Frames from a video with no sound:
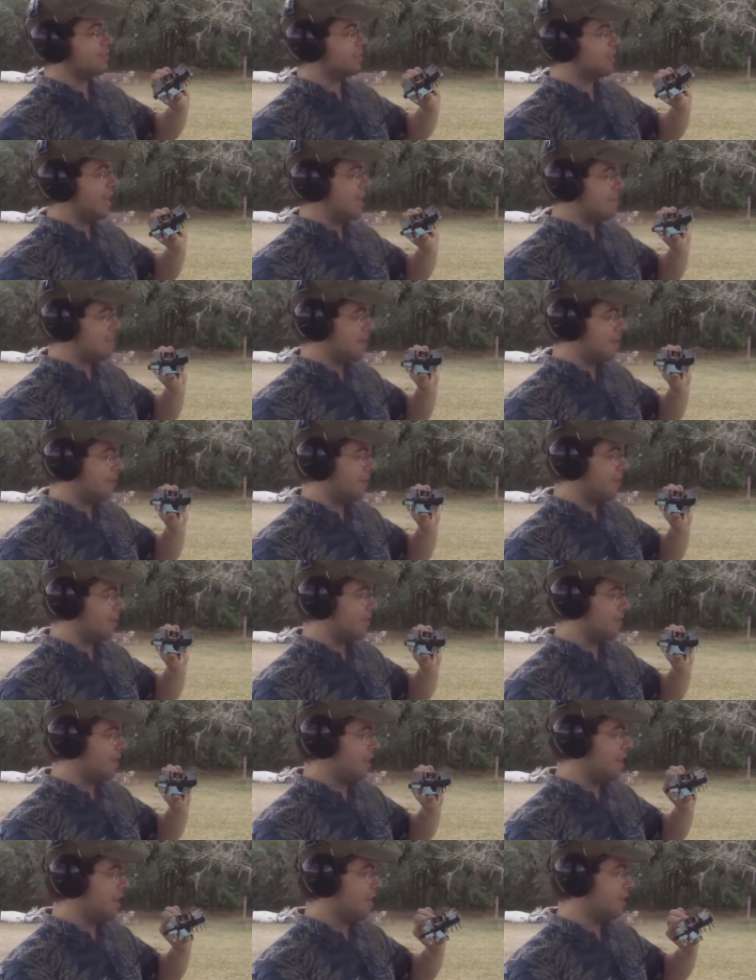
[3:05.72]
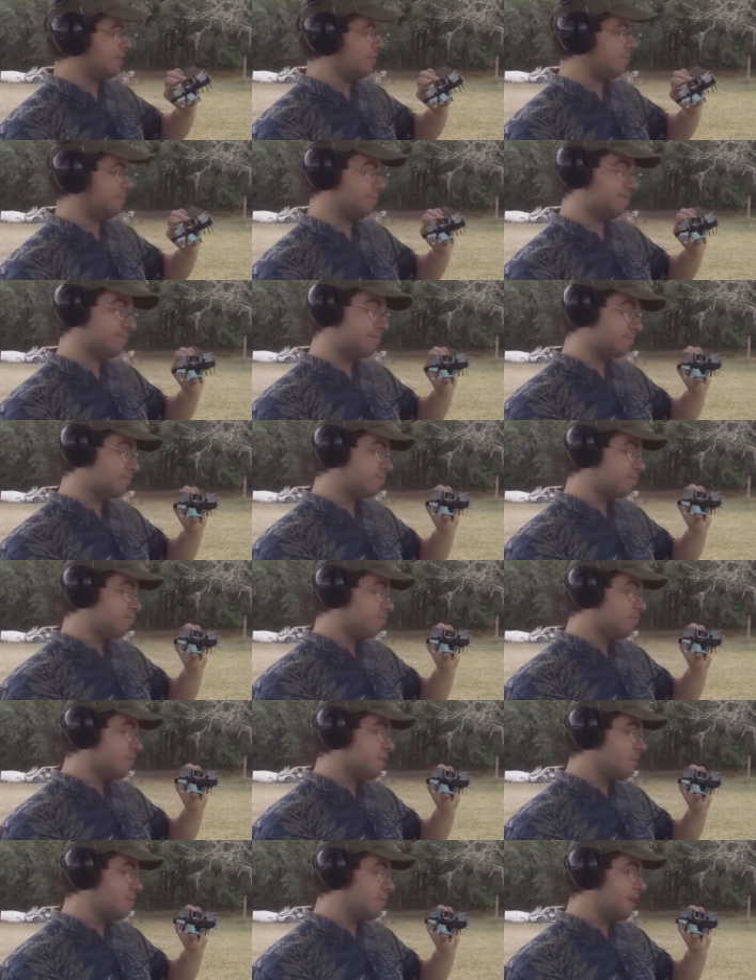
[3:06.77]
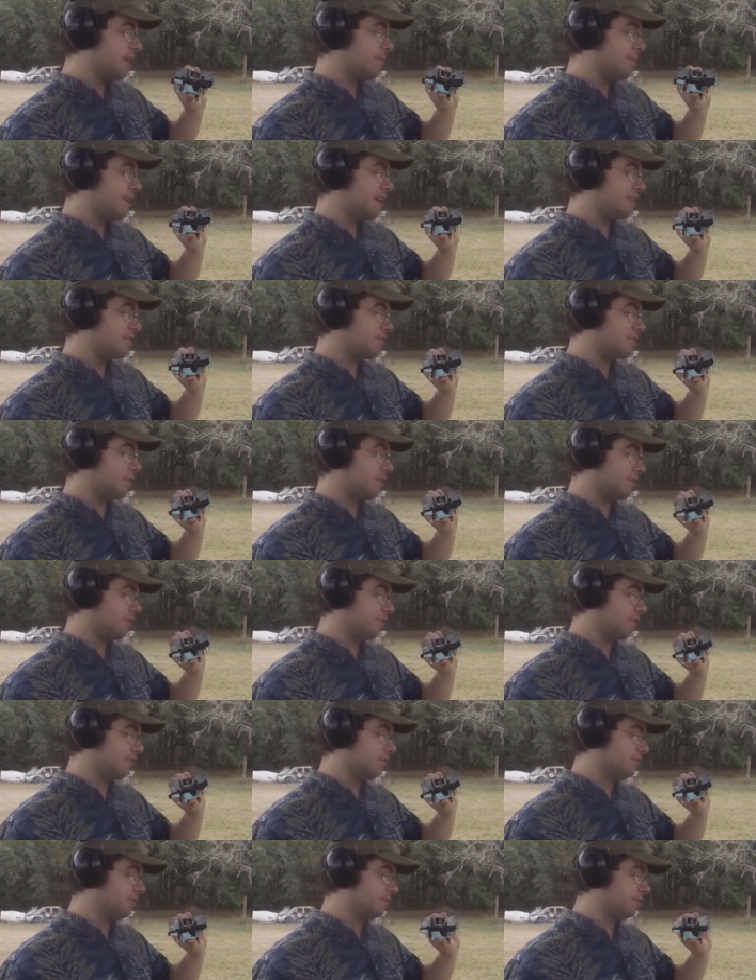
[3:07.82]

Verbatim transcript: just came out right there, but I'm not certain.